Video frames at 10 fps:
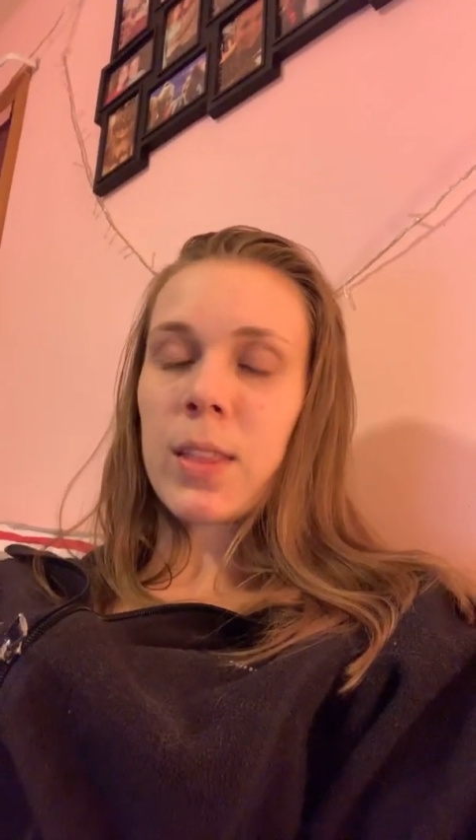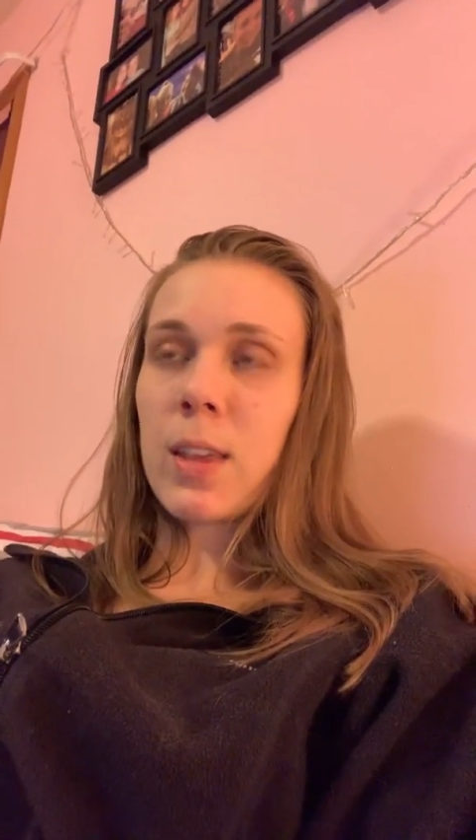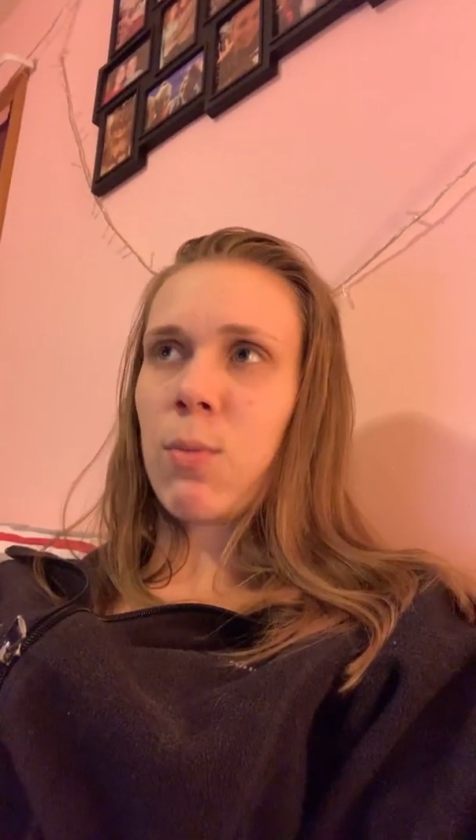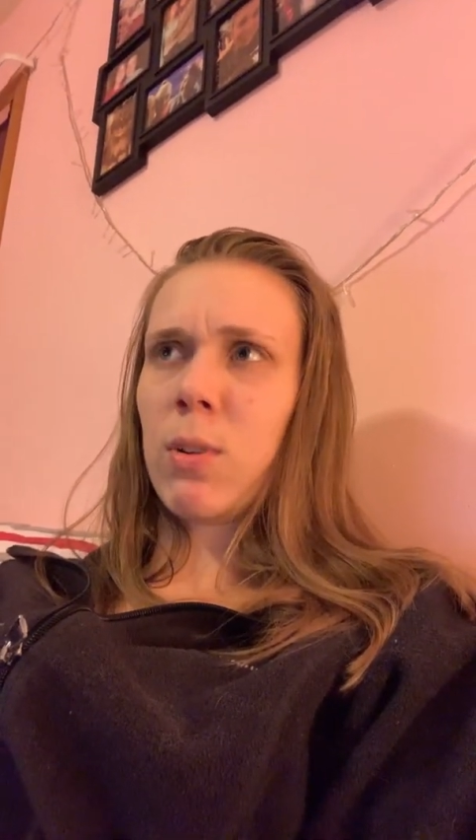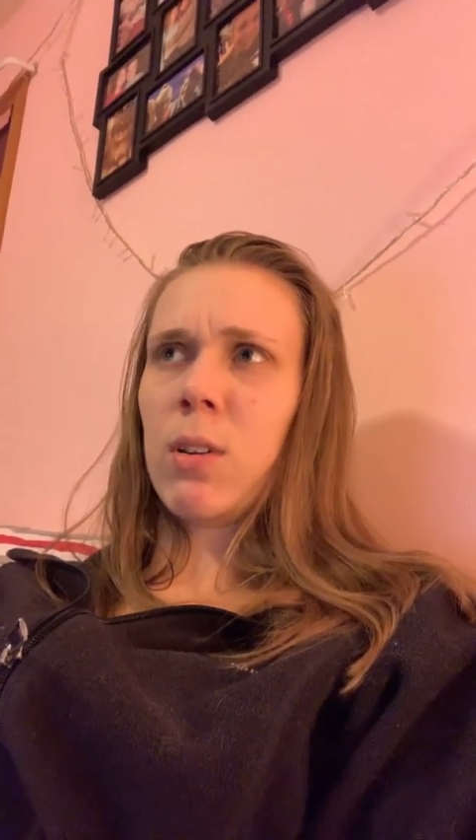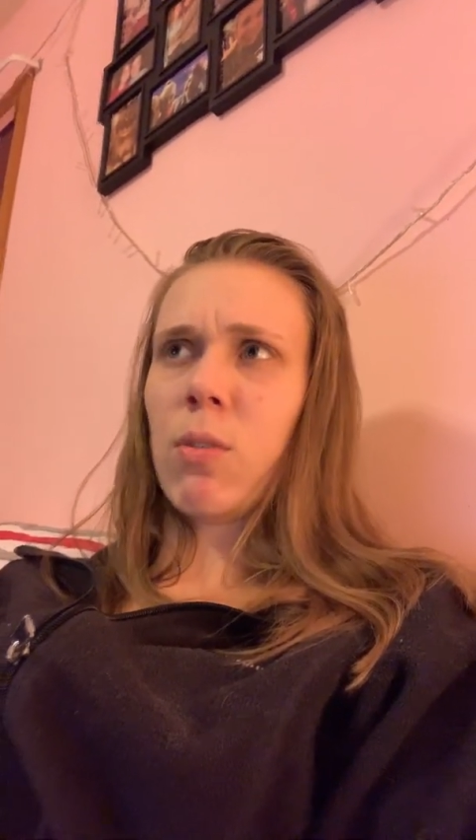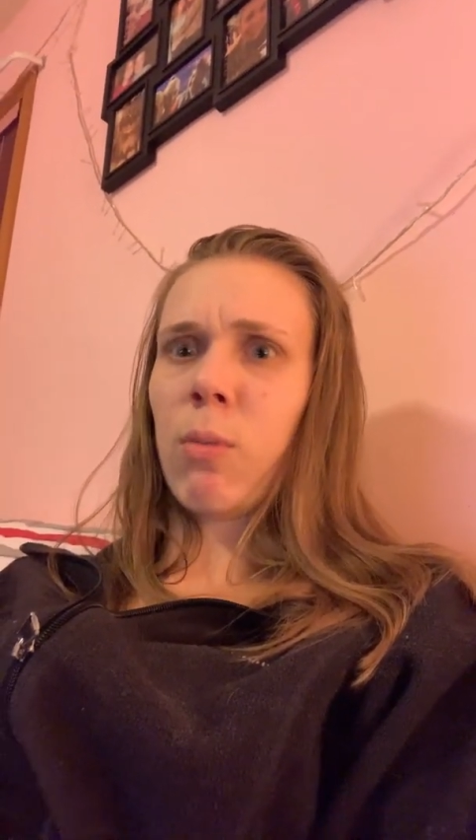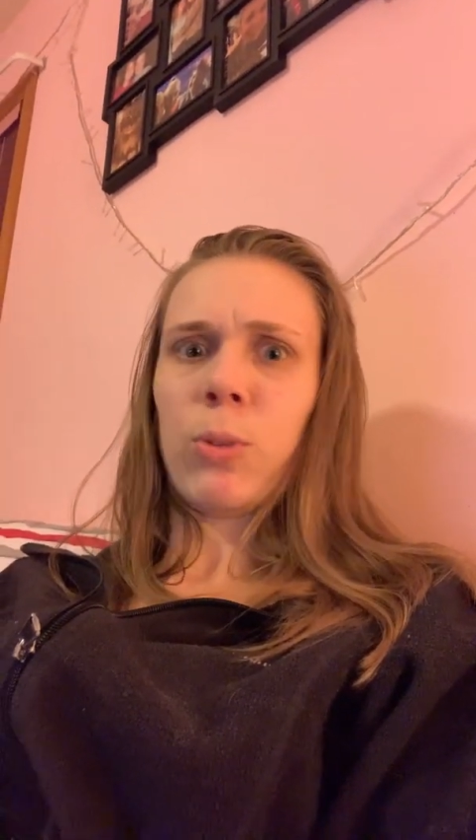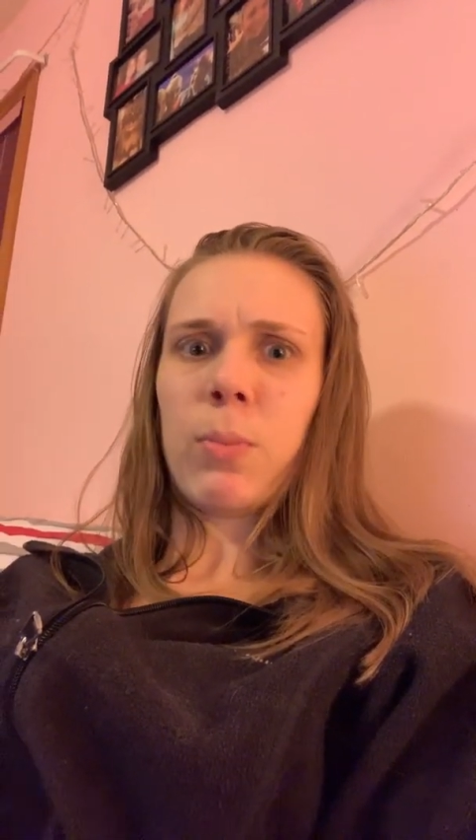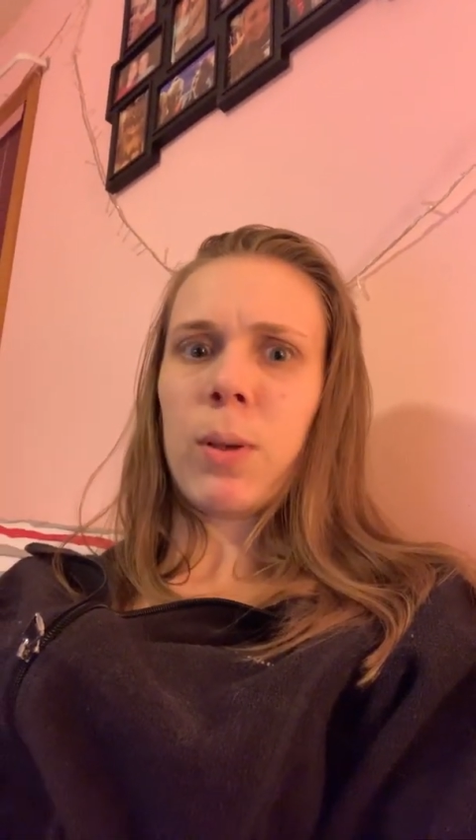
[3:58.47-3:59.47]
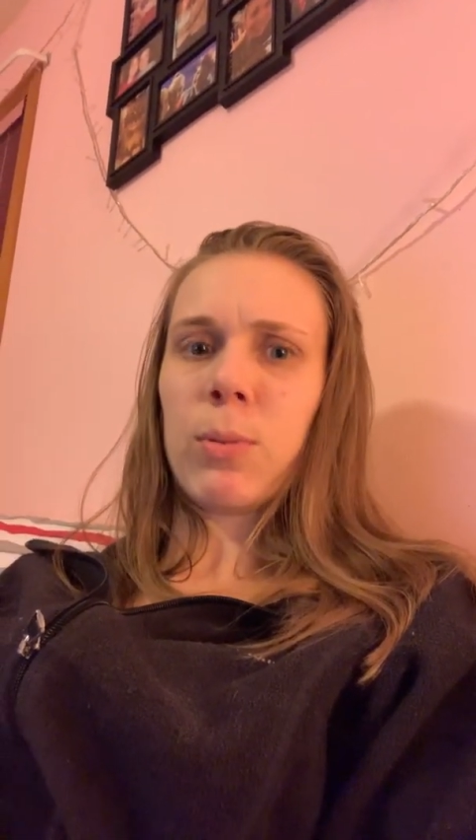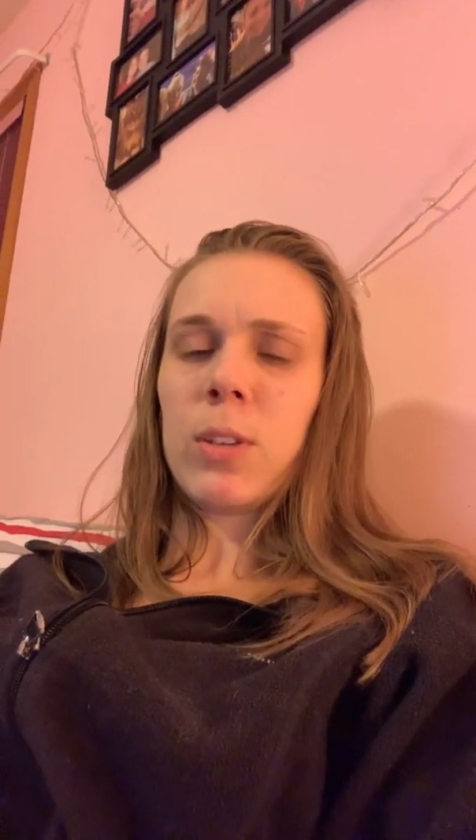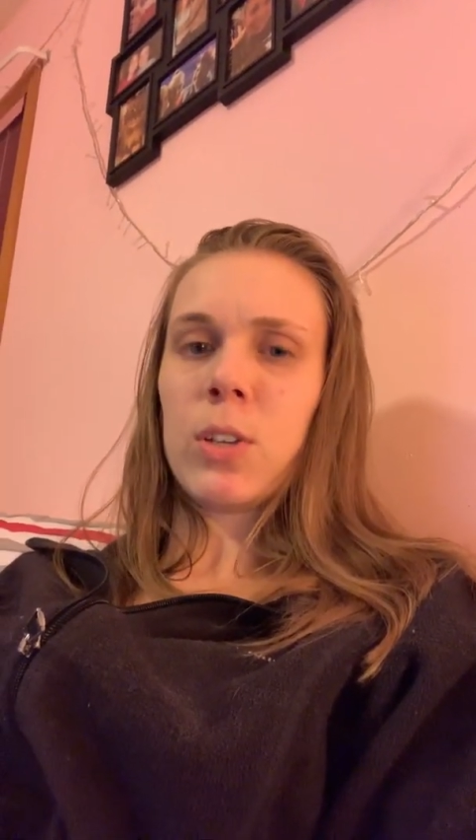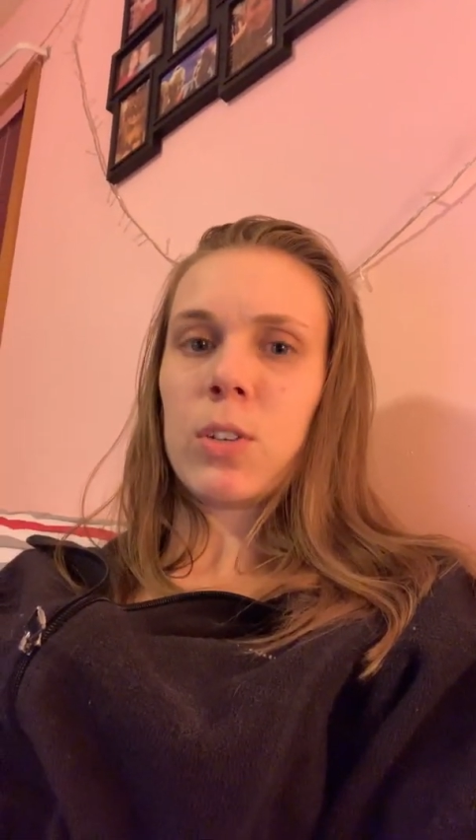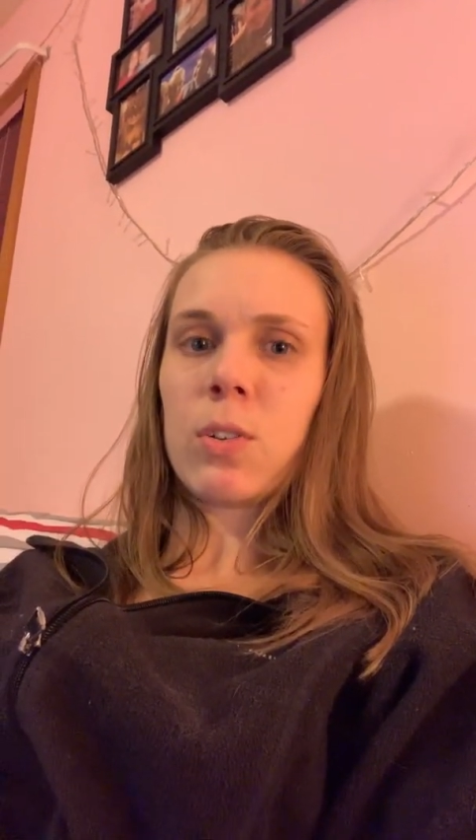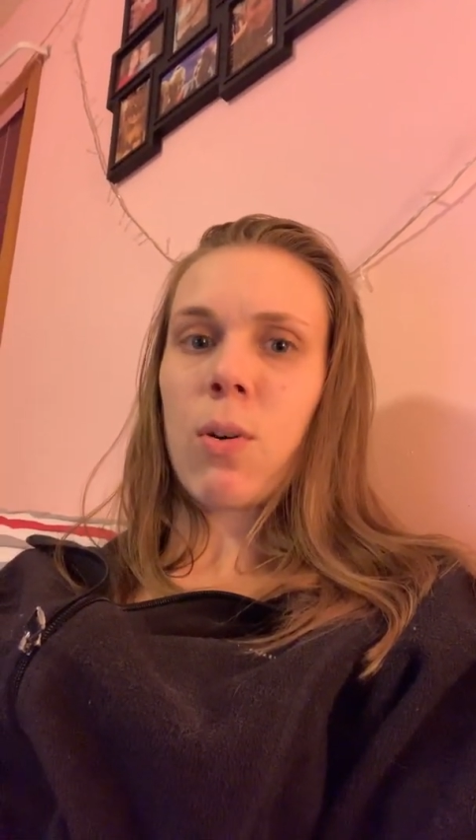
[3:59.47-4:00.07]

they wouldn't normally be able to just go